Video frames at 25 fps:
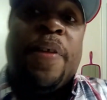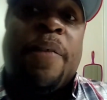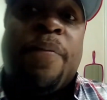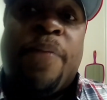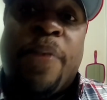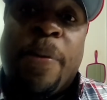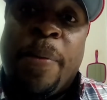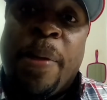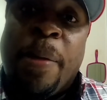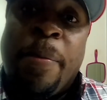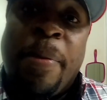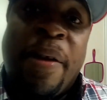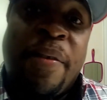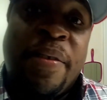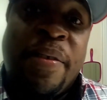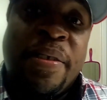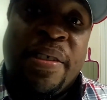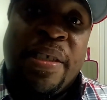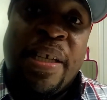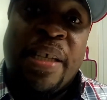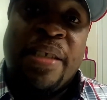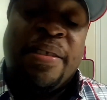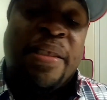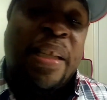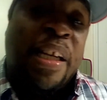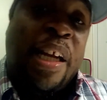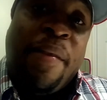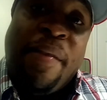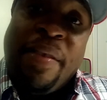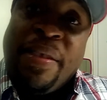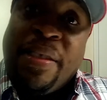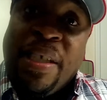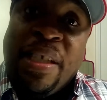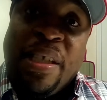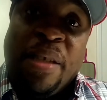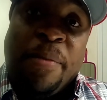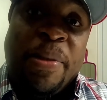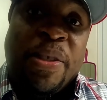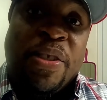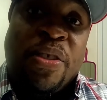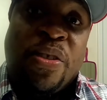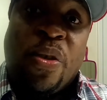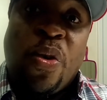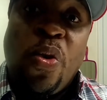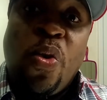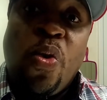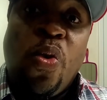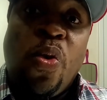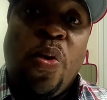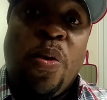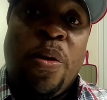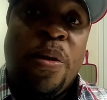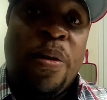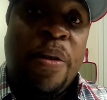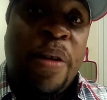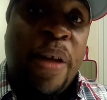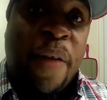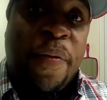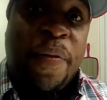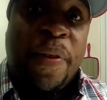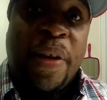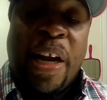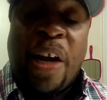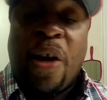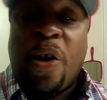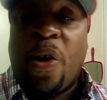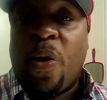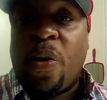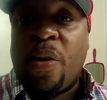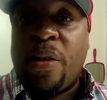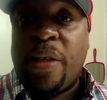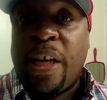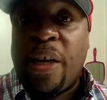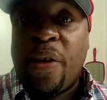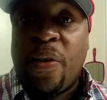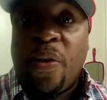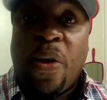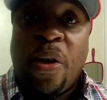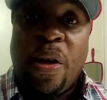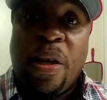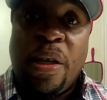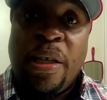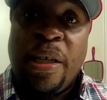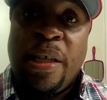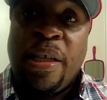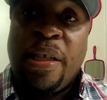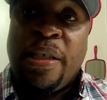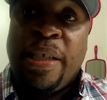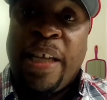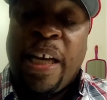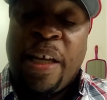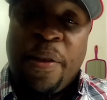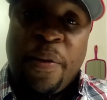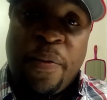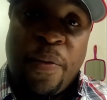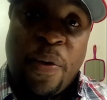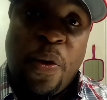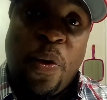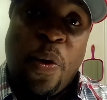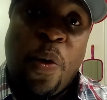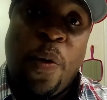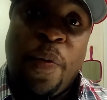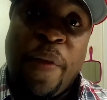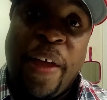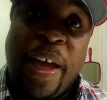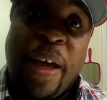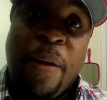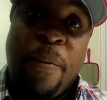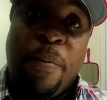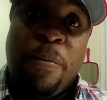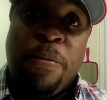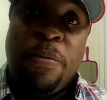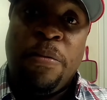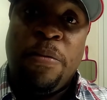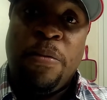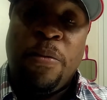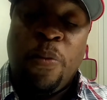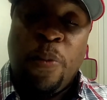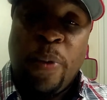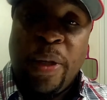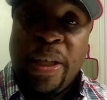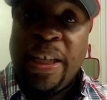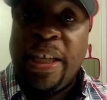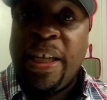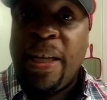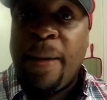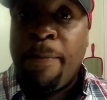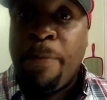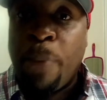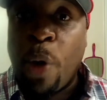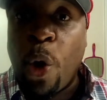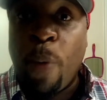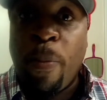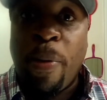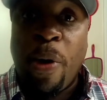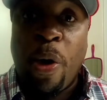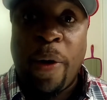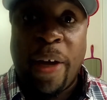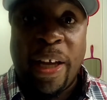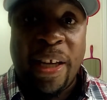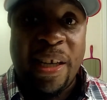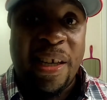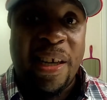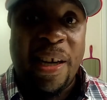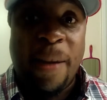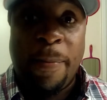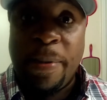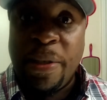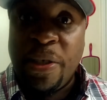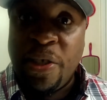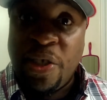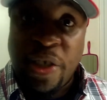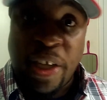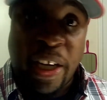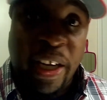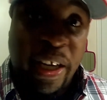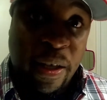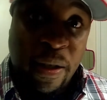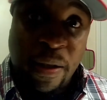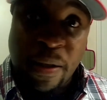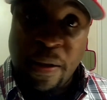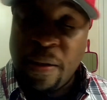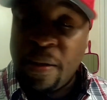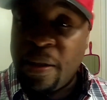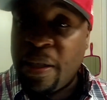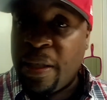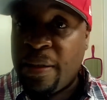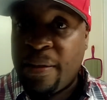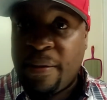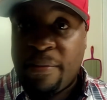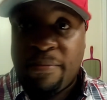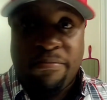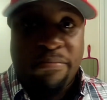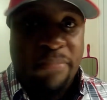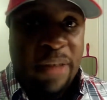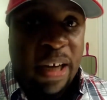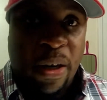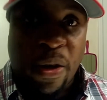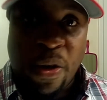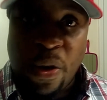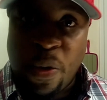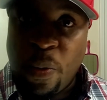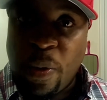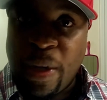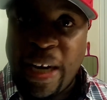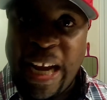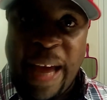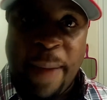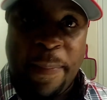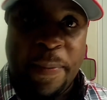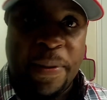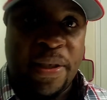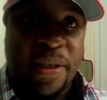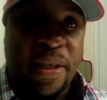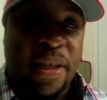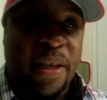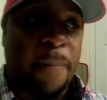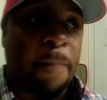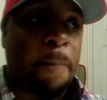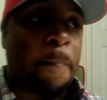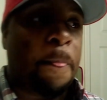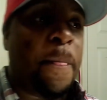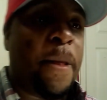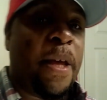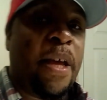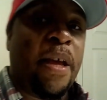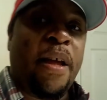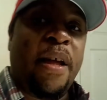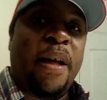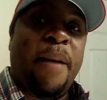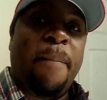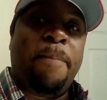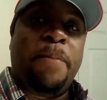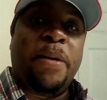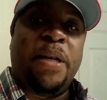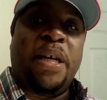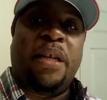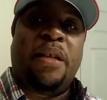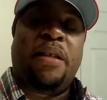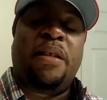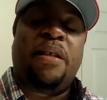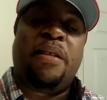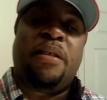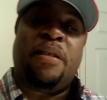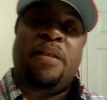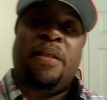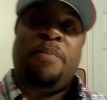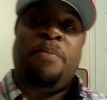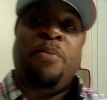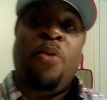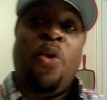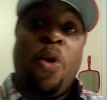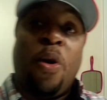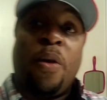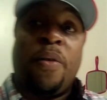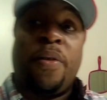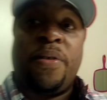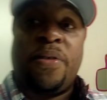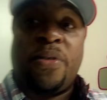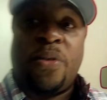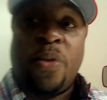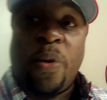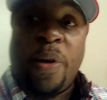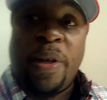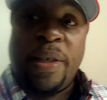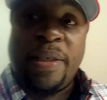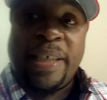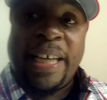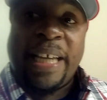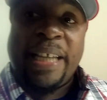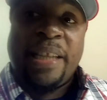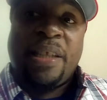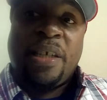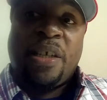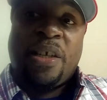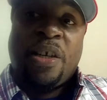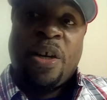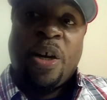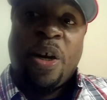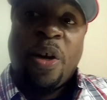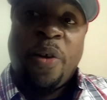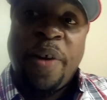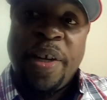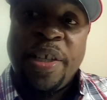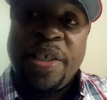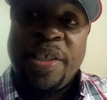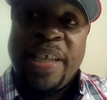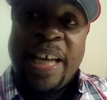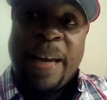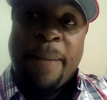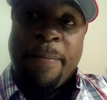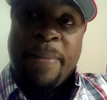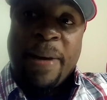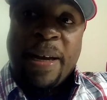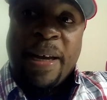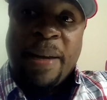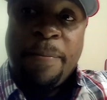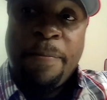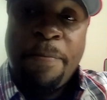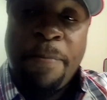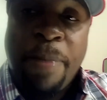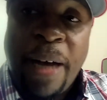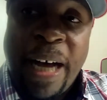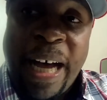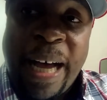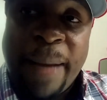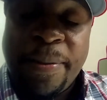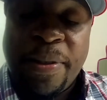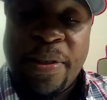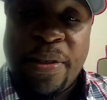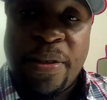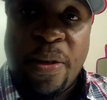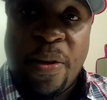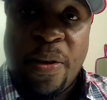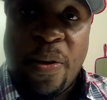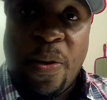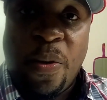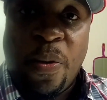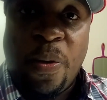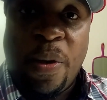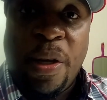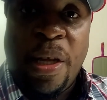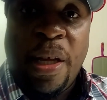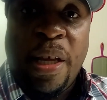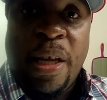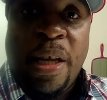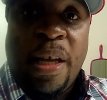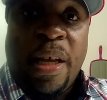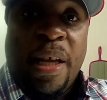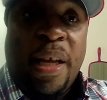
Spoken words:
anything from them ever since. Didn't even see them in school, nothing. I heard later on down the road that Willie and Bobo ended up in jail, and I don't know what happened to them. But the moral of the story is that the courage that my pops showed